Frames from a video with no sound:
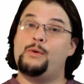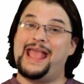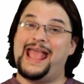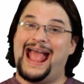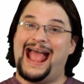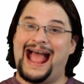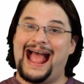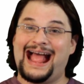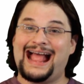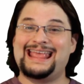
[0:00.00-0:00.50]
We
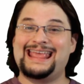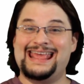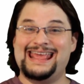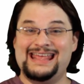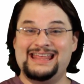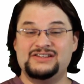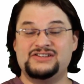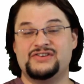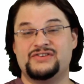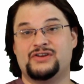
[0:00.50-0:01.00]
hack
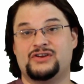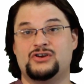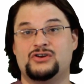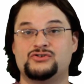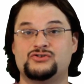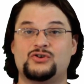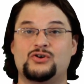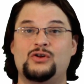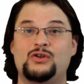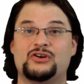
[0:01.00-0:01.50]
into the
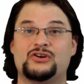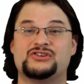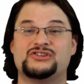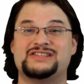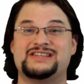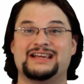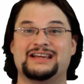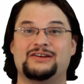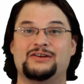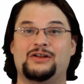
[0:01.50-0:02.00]
controller
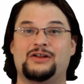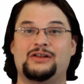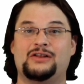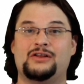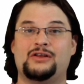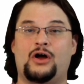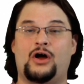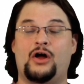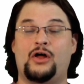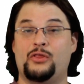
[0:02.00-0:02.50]

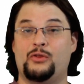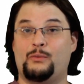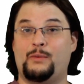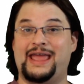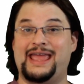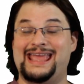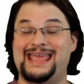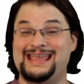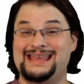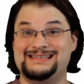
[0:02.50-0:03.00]
signal on the
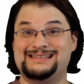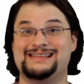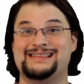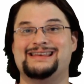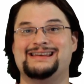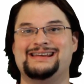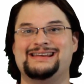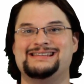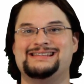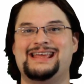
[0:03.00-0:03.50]
way into
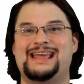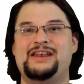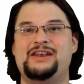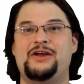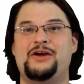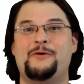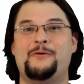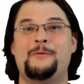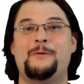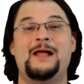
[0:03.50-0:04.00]
the
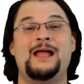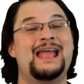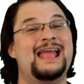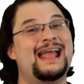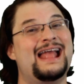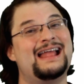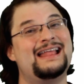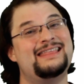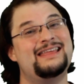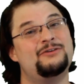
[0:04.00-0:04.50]
Nintendo,
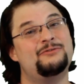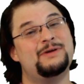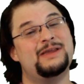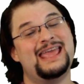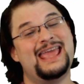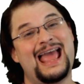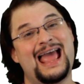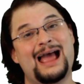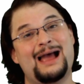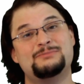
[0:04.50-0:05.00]
and then
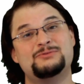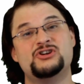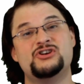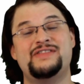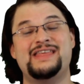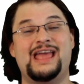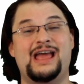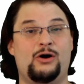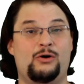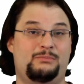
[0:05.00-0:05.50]
we
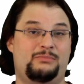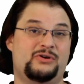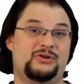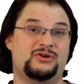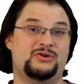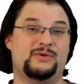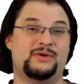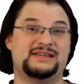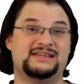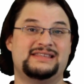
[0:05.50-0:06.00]
capture the
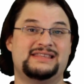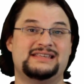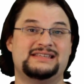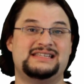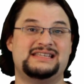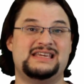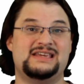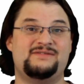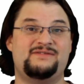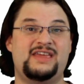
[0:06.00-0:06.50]
output going to
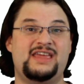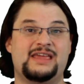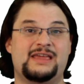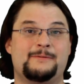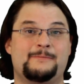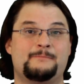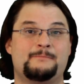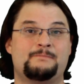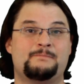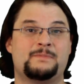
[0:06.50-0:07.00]
the T
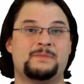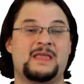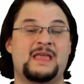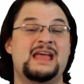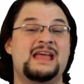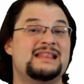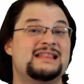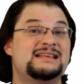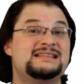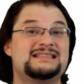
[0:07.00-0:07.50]
V.
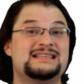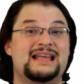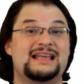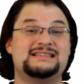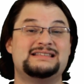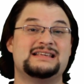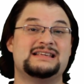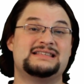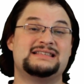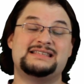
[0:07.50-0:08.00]
This
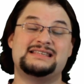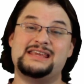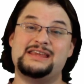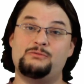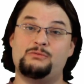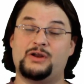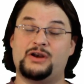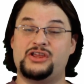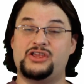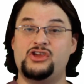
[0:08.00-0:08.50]
lets us
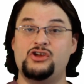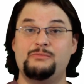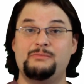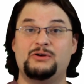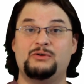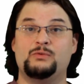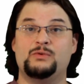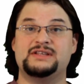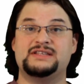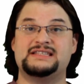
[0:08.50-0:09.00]
see what a
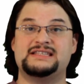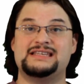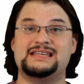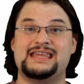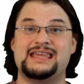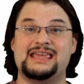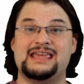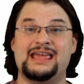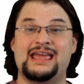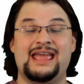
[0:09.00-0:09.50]
human would
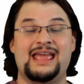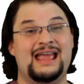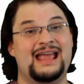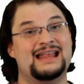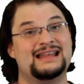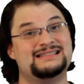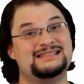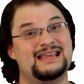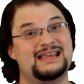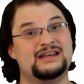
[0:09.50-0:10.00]
see
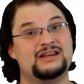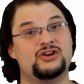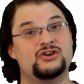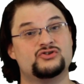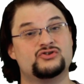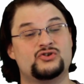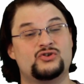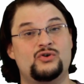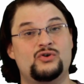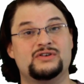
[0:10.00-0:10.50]
and send
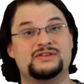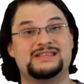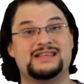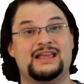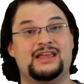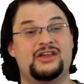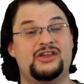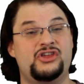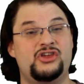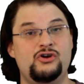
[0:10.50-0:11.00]

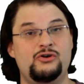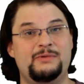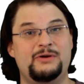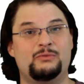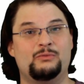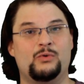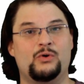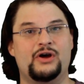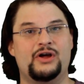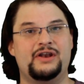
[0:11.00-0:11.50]
controls like a
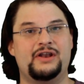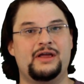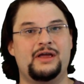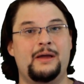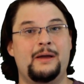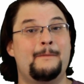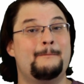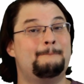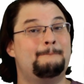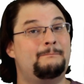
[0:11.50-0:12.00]
human would,
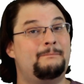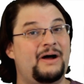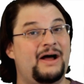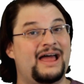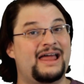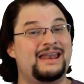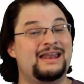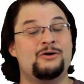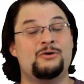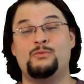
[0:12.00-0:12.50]

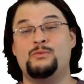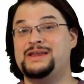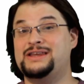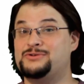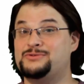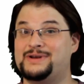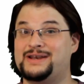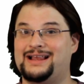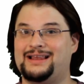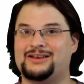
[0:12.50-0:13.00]
but
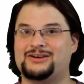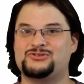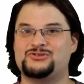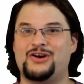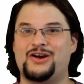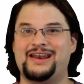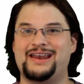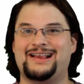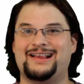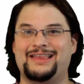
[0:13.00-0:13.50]
we do it
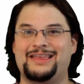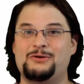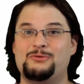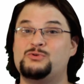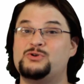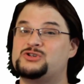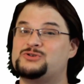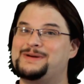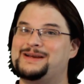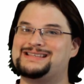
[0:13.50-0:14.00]
electronically,
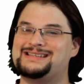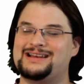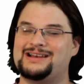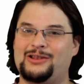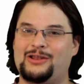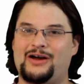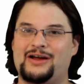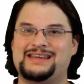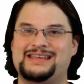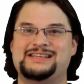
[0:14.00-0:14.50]
which makes
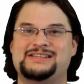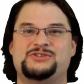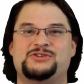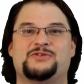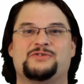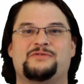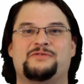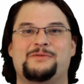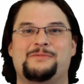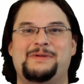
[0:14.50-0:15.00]
it a lot
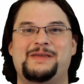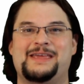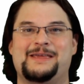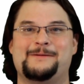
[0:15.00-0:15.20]
easier for